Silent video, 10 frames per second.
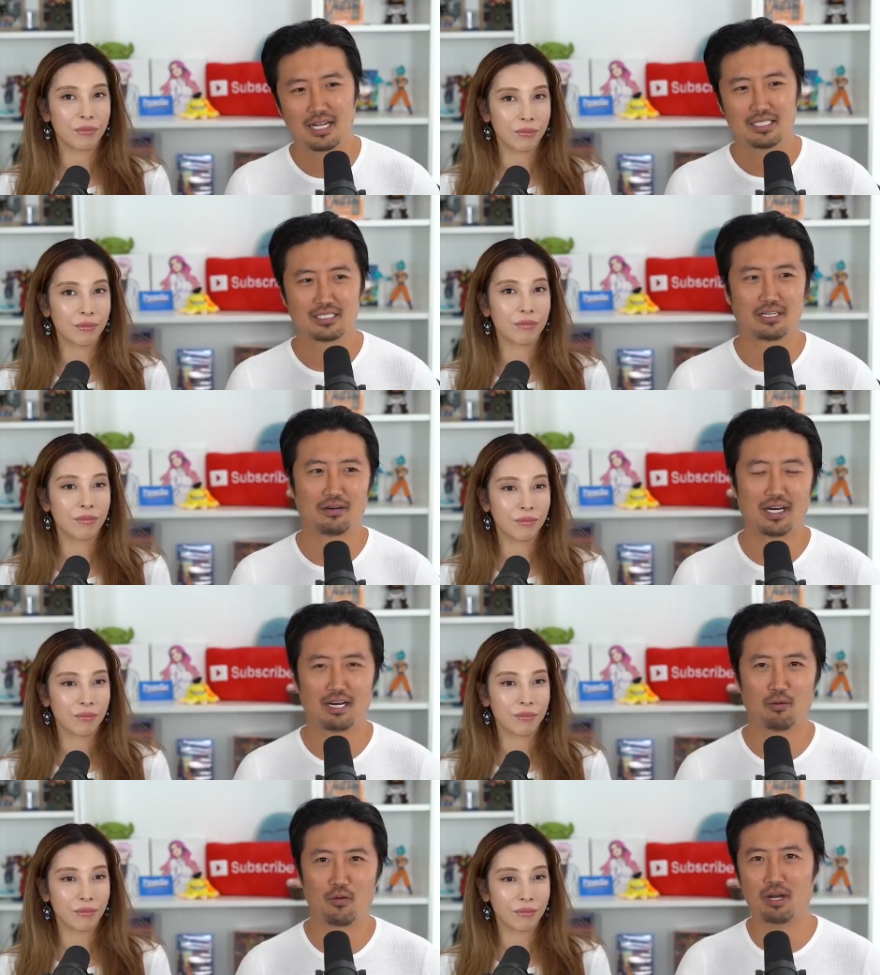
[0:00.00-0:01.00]
Speaker 1: So
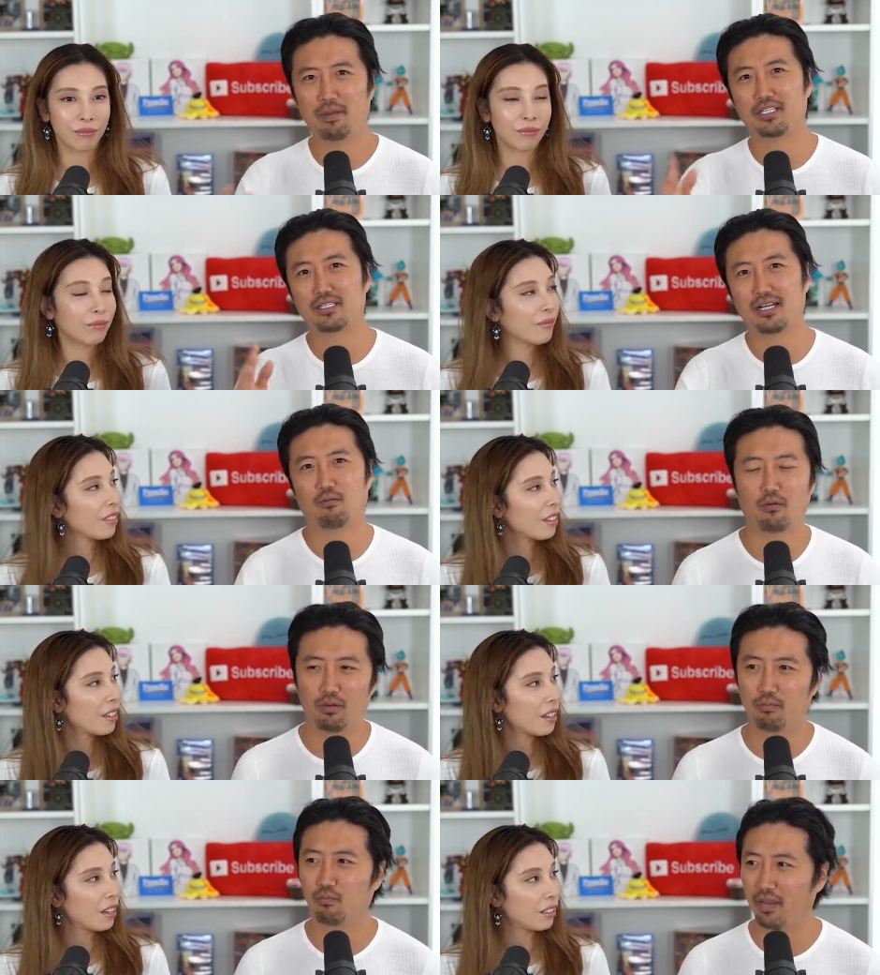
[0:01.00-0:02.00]
we want to make sure that when we
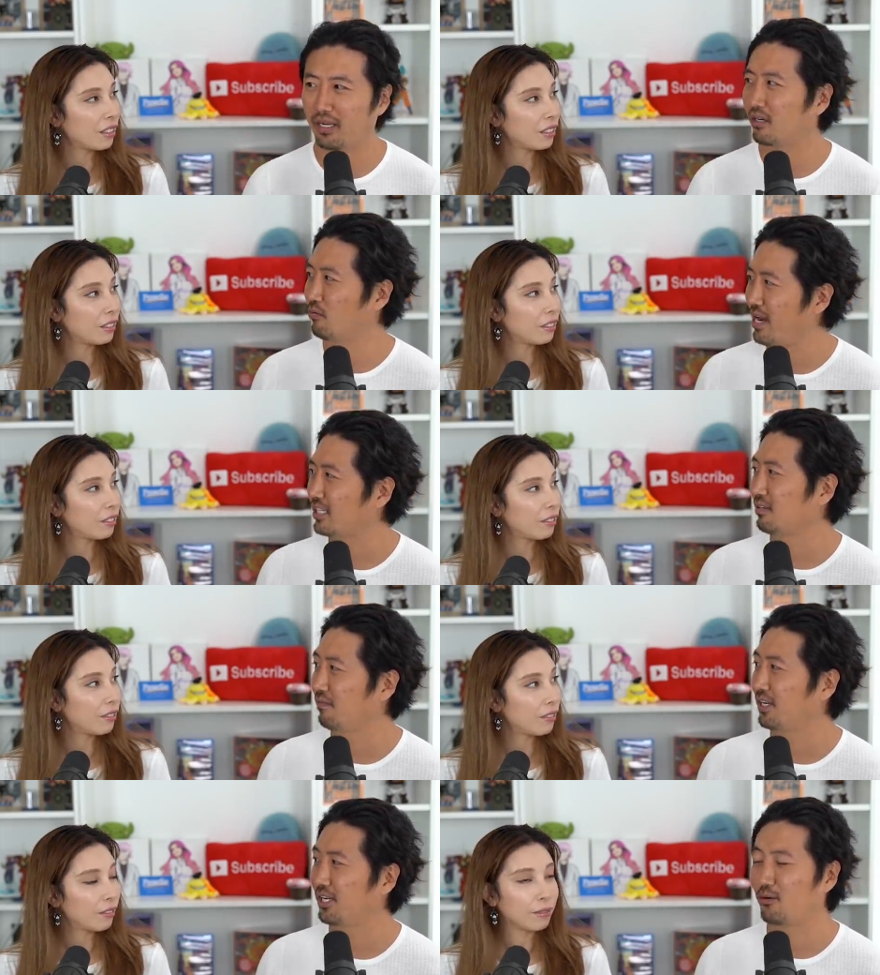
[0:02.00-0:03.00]
make a reaction
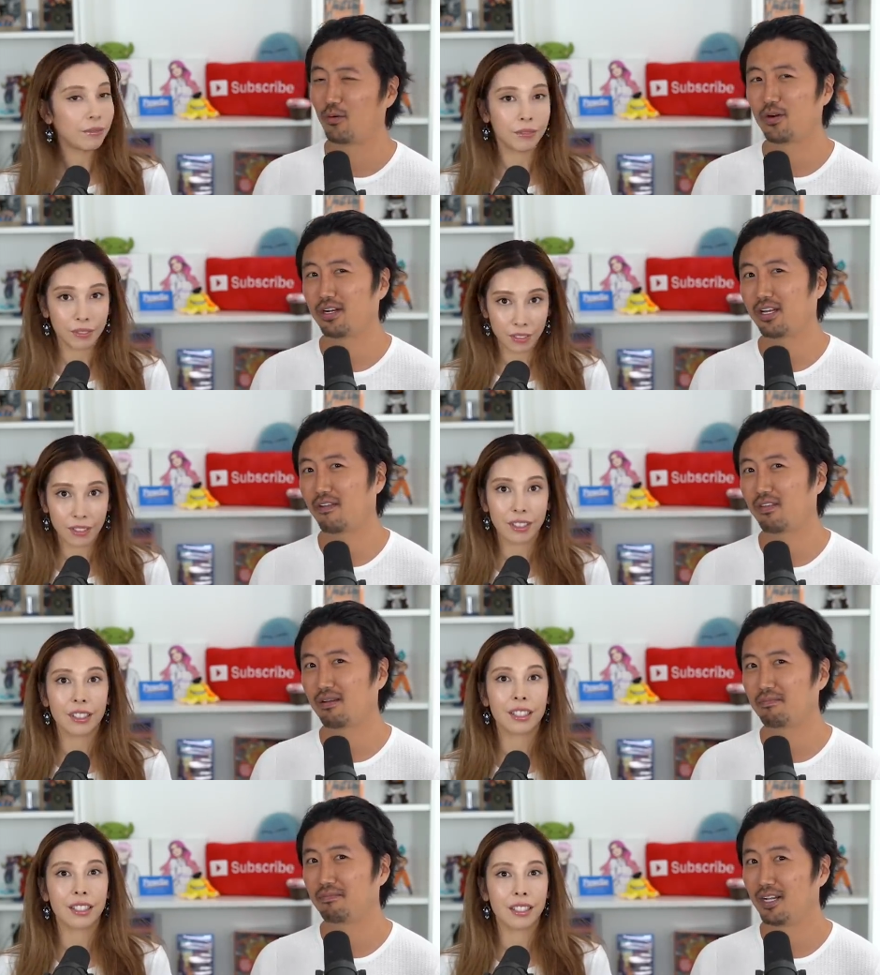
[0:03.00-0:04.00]
video, we want to give them